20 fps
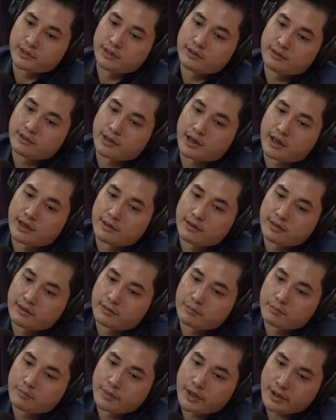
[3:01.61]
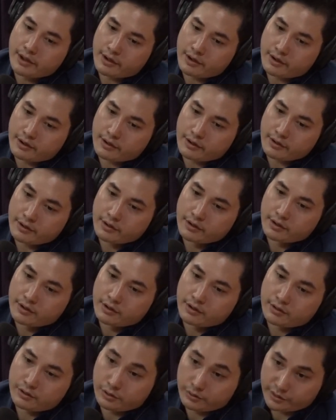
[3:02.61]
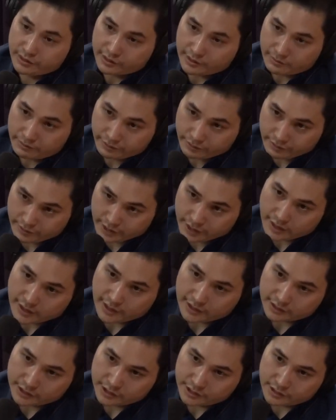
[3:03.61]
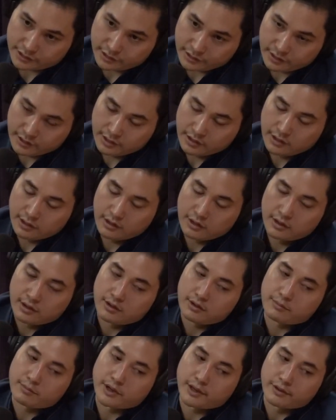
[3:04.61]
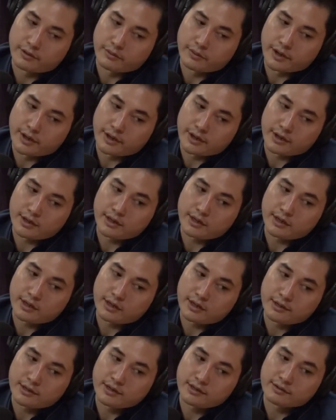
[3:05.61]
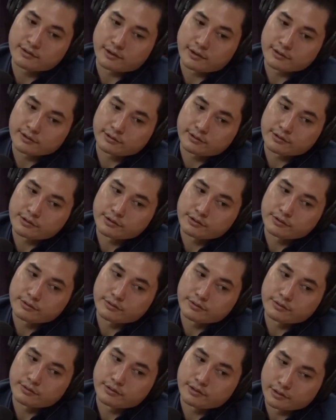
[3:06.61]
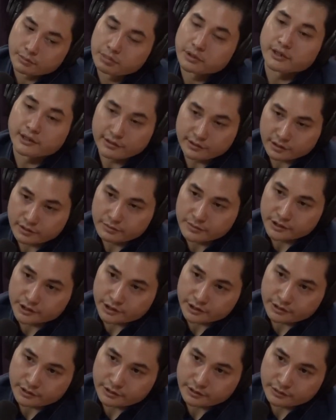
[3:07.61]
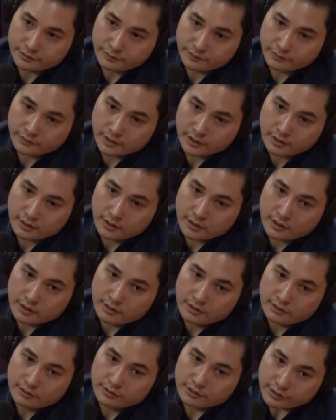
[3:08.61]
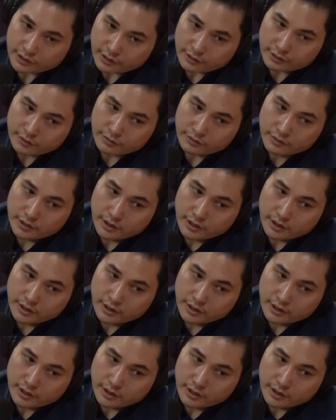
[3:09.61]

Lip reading: in that the mayor, who is up for re-election, by the way, is also the police commissioner. So,